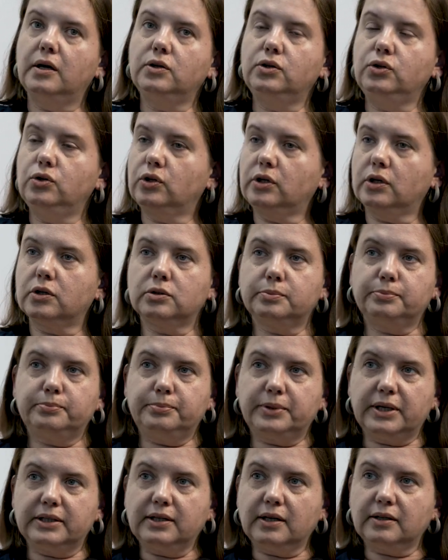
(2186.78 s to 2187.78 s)
You cannot
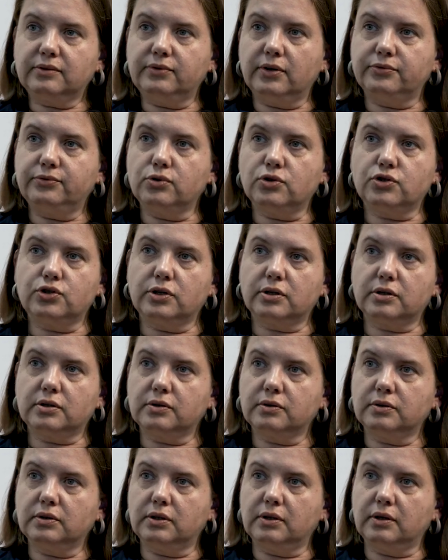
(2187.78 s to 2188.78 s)
predict the future
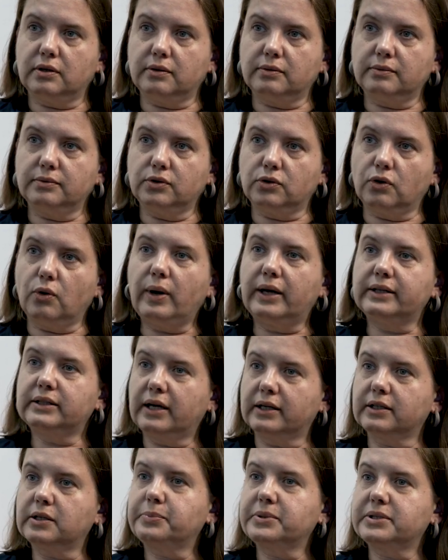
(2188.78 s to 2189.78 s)

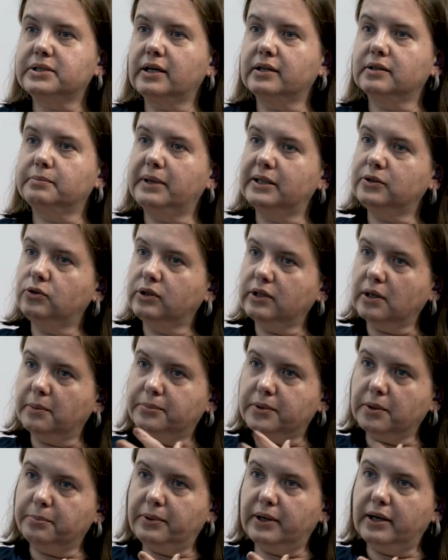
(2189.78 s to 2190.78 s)
100%, but you can
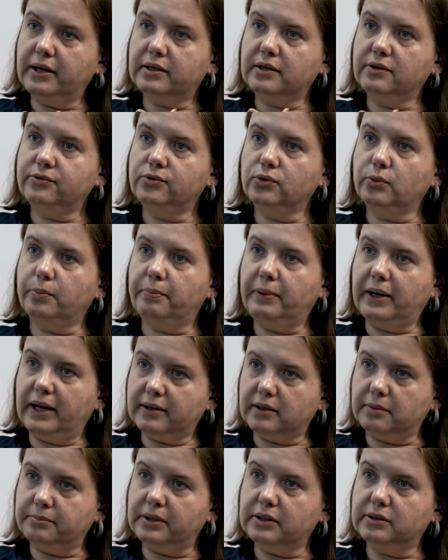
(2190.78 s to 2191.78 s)
prepare if you
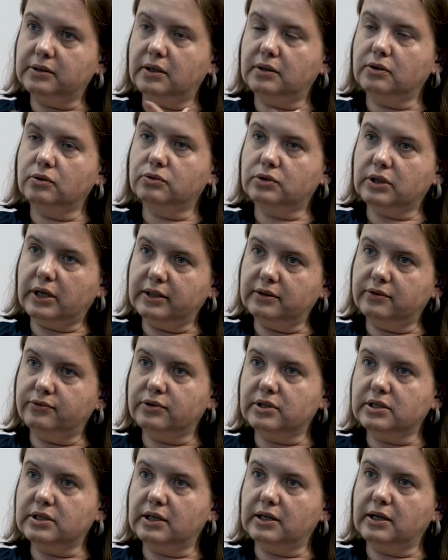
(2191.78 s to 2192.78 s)
plan a bit and you try
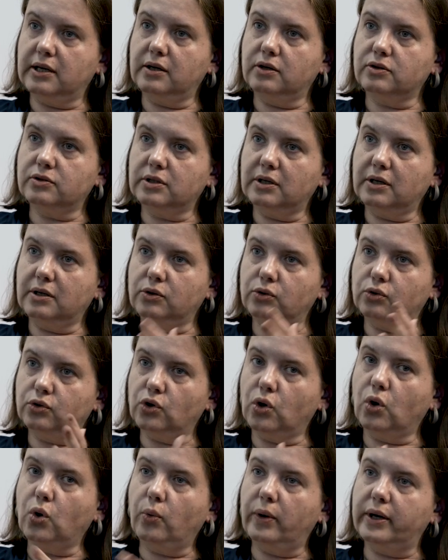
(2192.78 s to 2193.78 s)
different scenarios. You
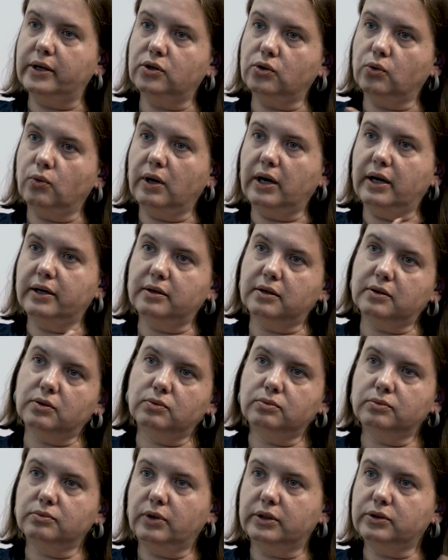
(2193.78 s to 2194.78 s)
know where you are
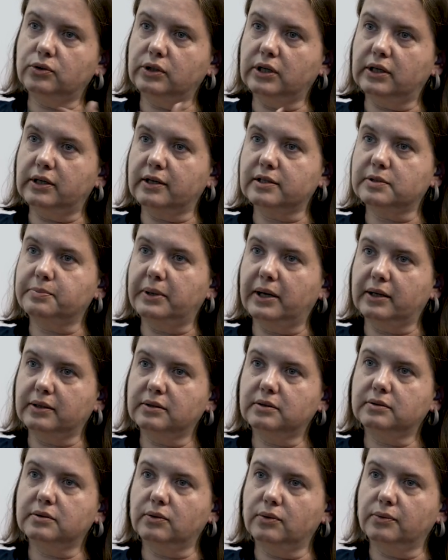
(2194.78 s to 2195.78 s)
and what you can expect.
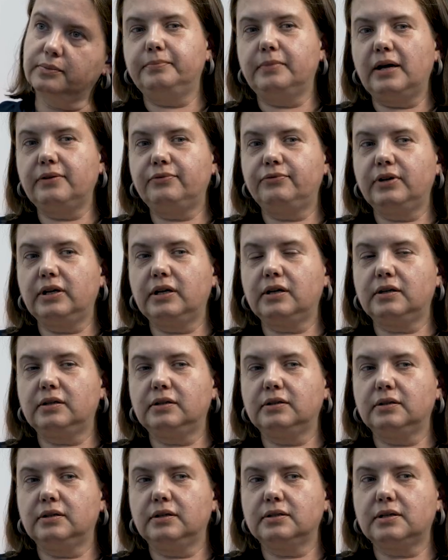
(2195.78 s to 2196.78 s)
So I think,
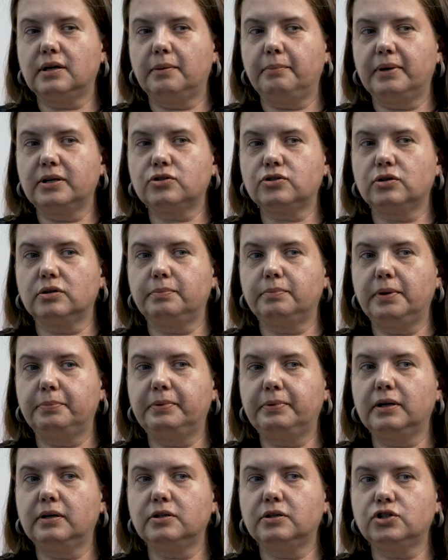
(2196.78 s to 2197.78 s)
as I mentioned,
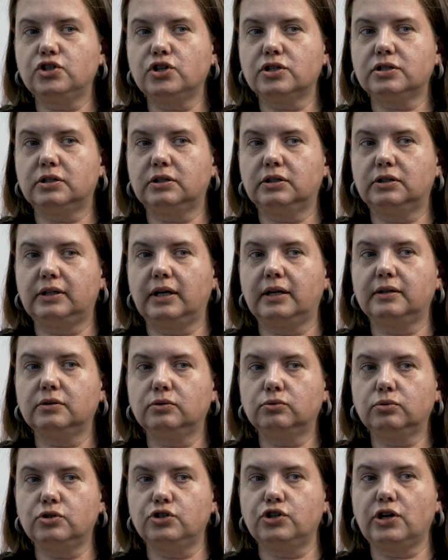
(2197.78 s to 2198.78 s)
people just
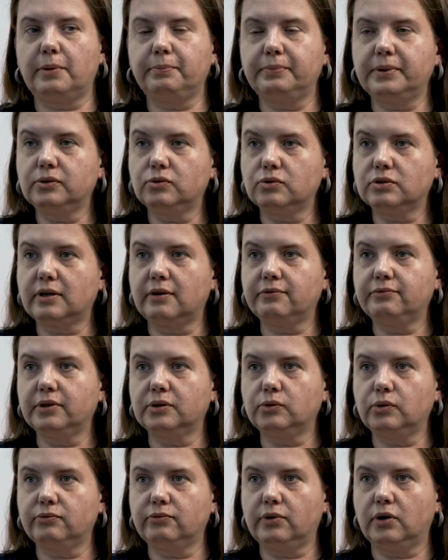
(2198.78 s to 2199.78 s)
tend to jump into something
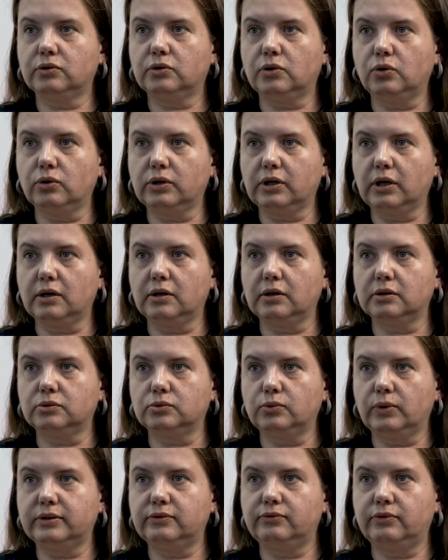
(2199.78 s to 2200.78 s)
without looking at
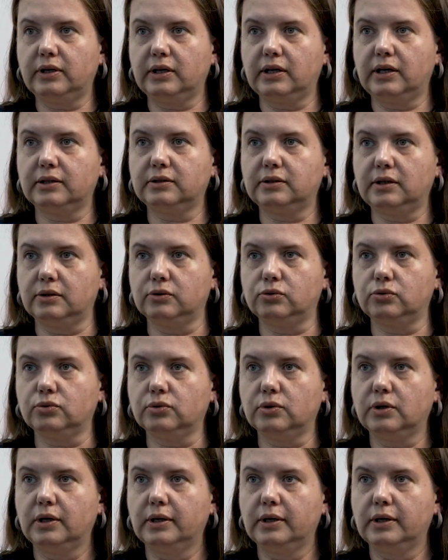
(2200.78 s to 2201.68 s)
what they get into.